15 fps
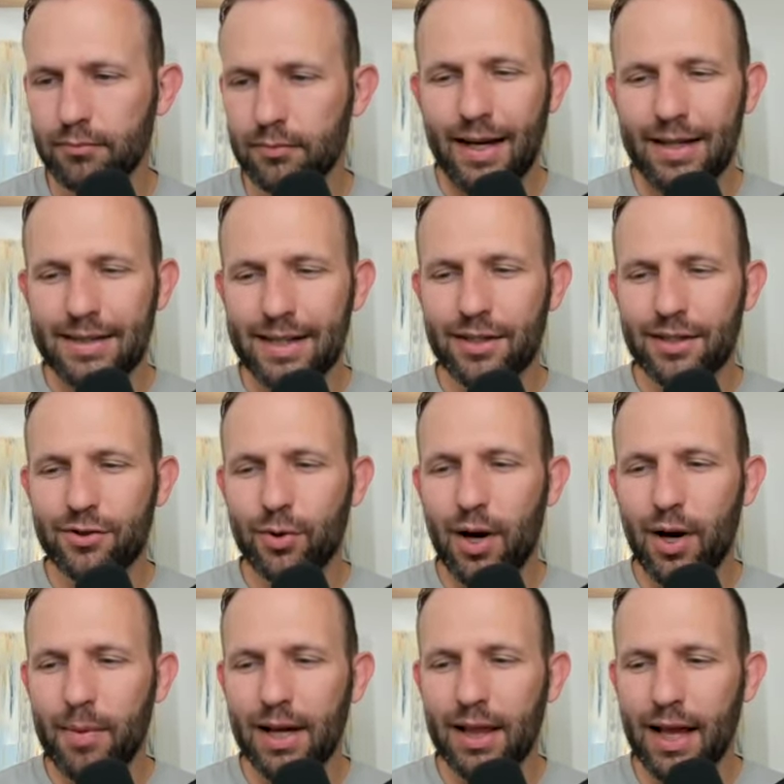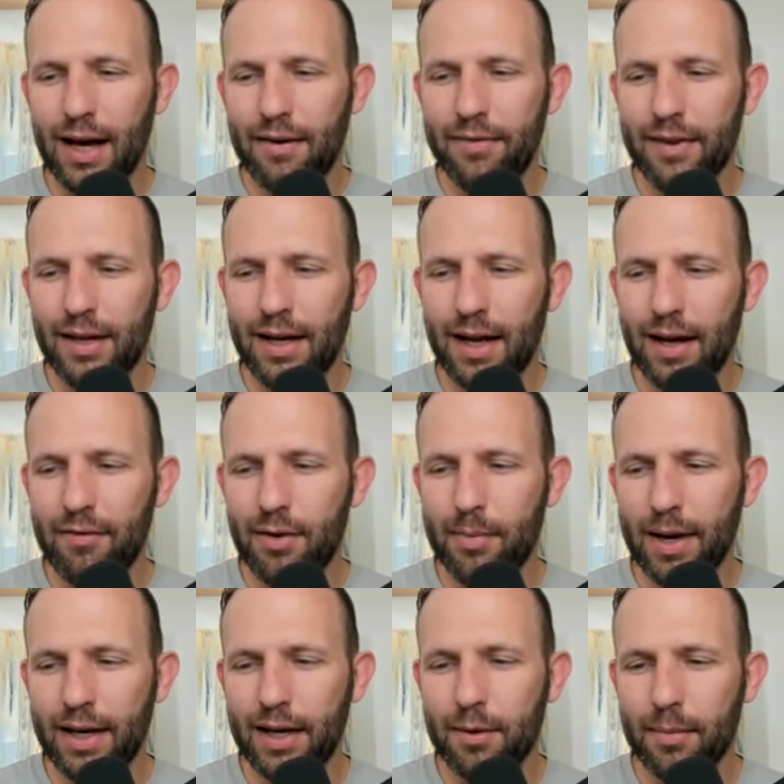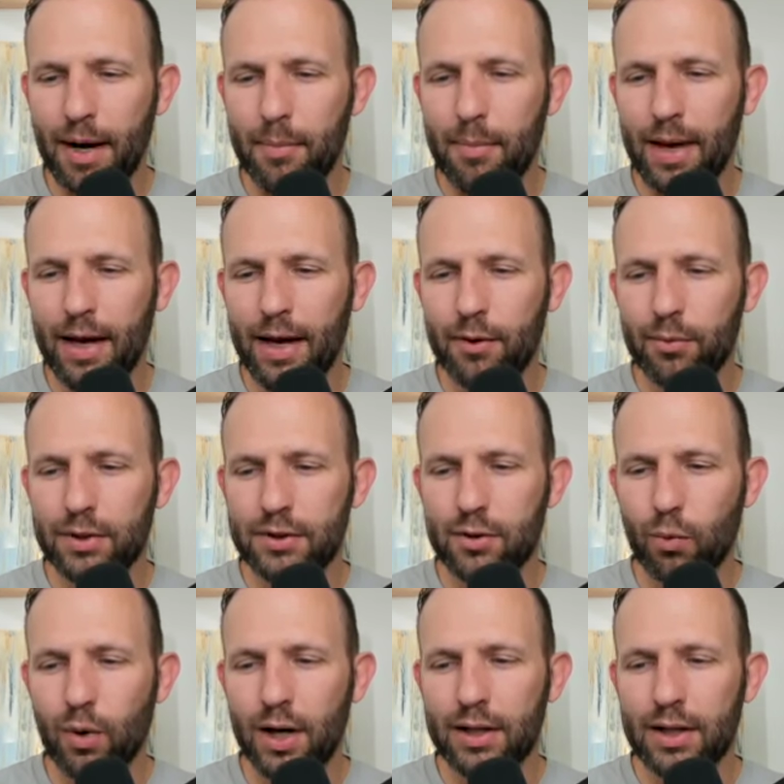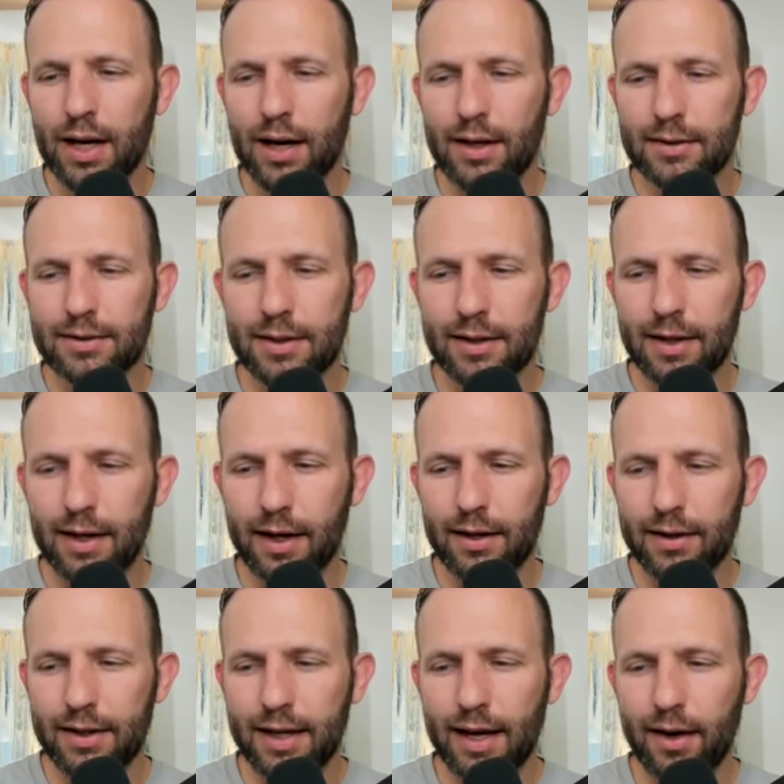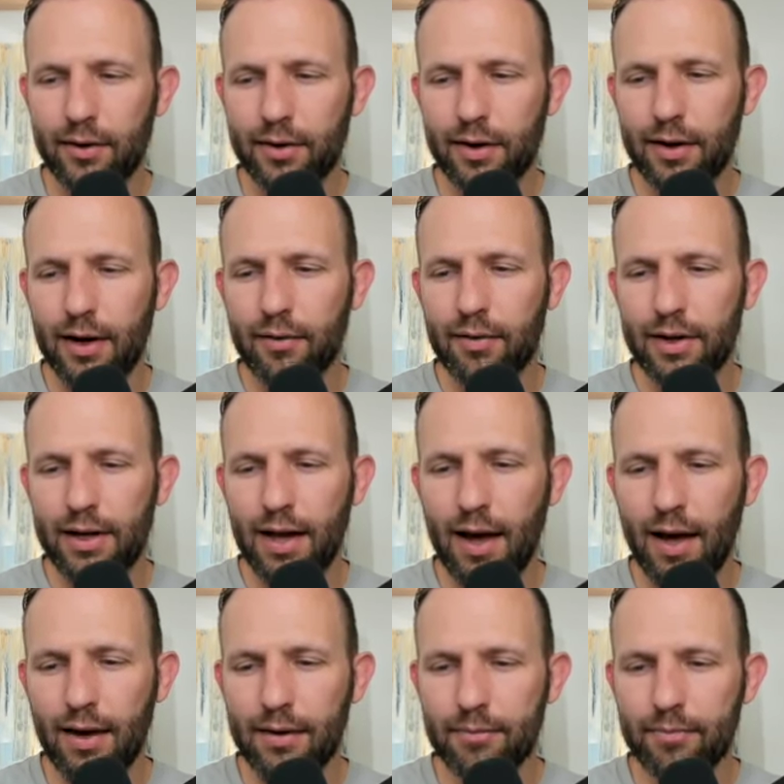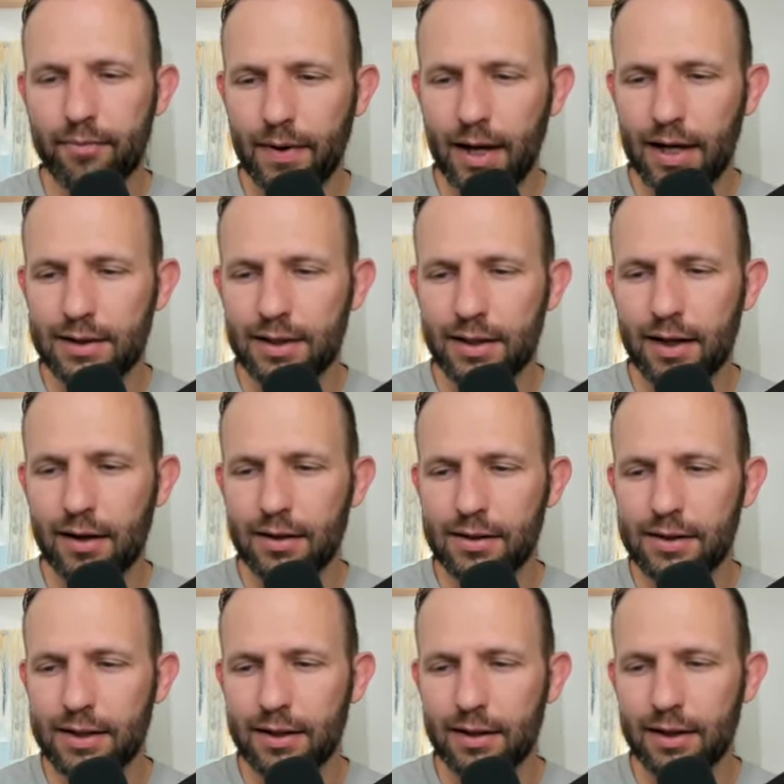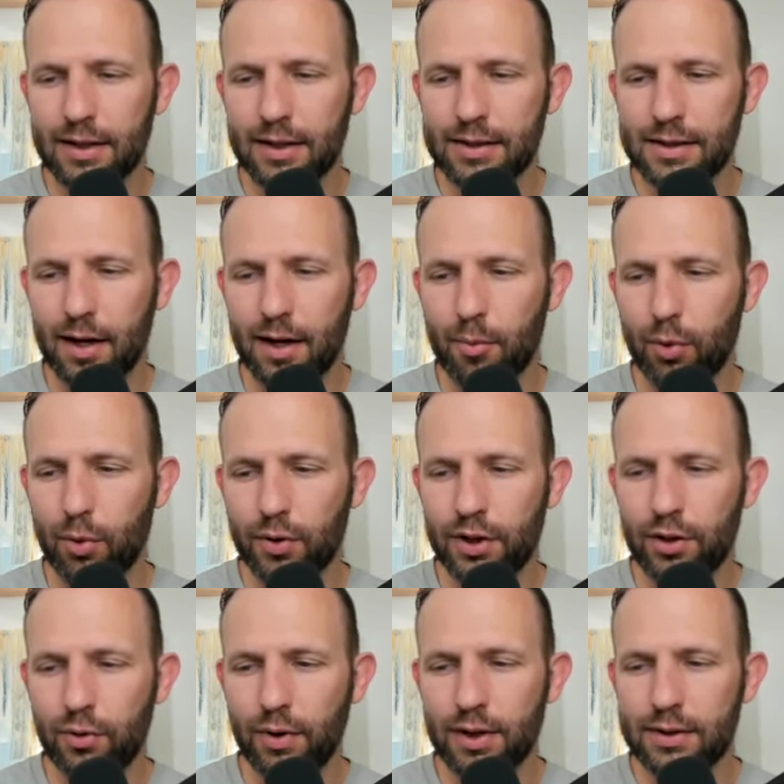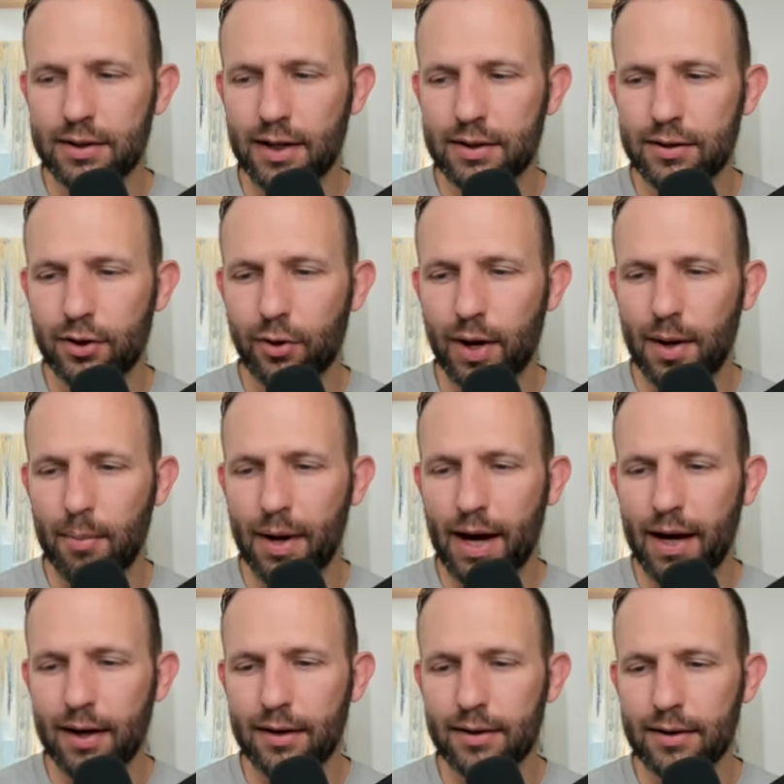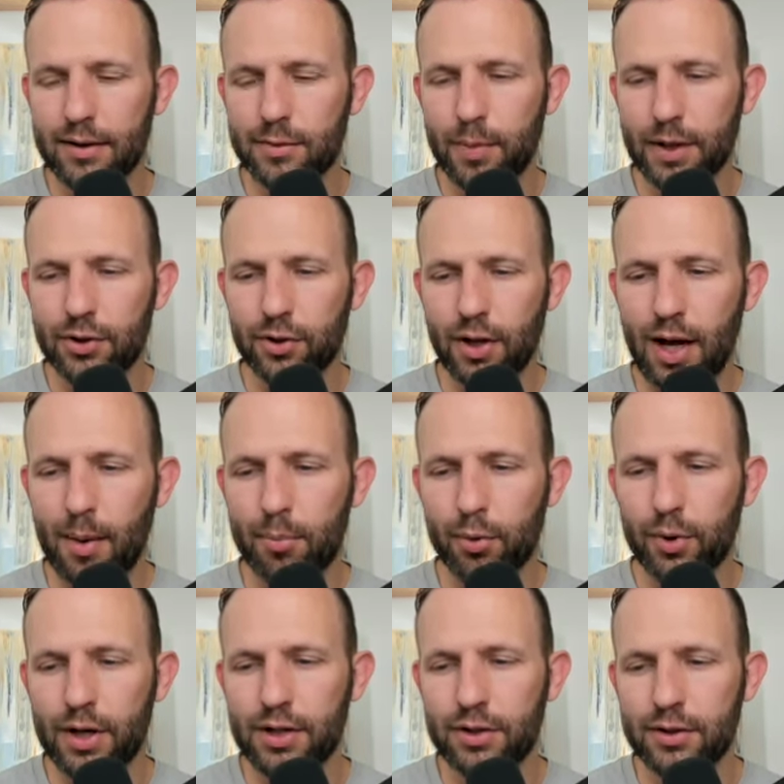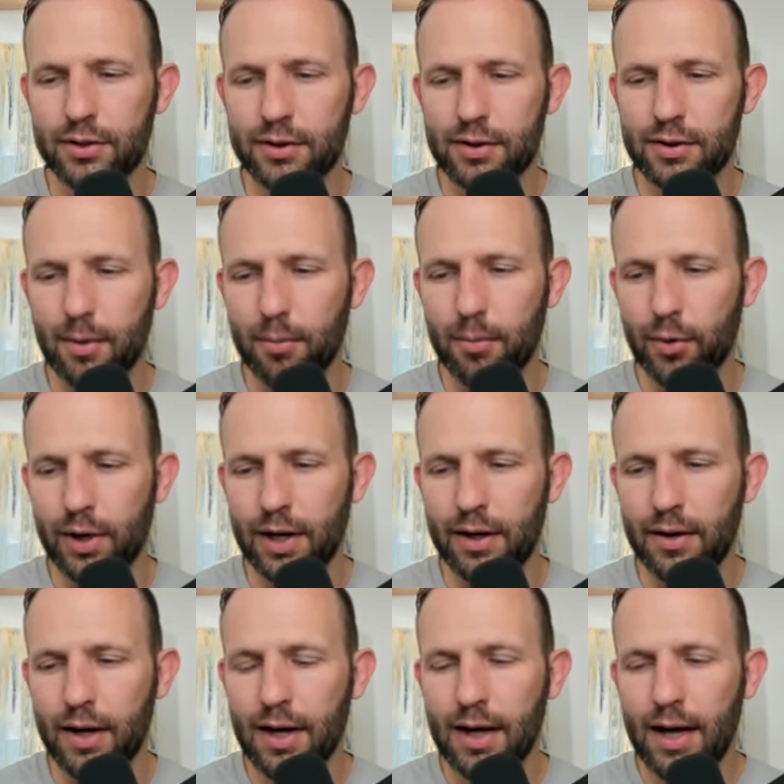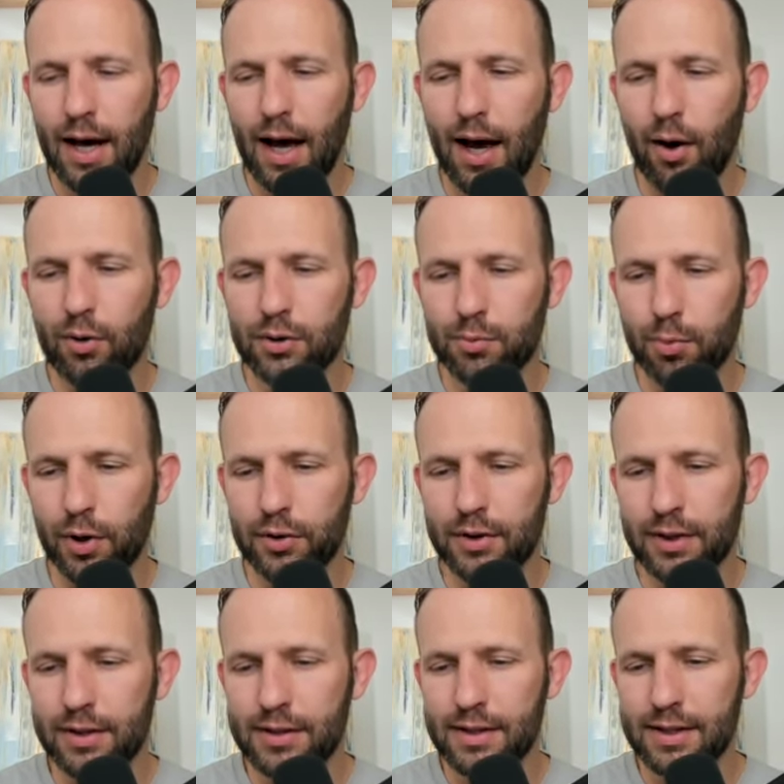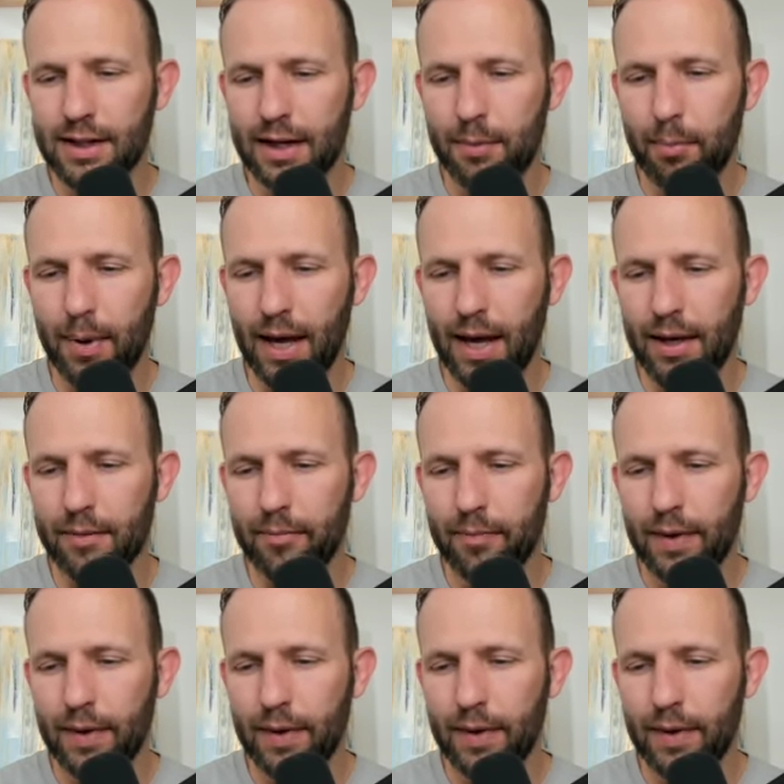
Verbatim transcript: He says, throughout my life in the Navy, making my bed was the one constant that I could count on every day. As a young SEAL ensign aboard the U S S Greyback, a special operations submarine, I was berthed in Sick Bay.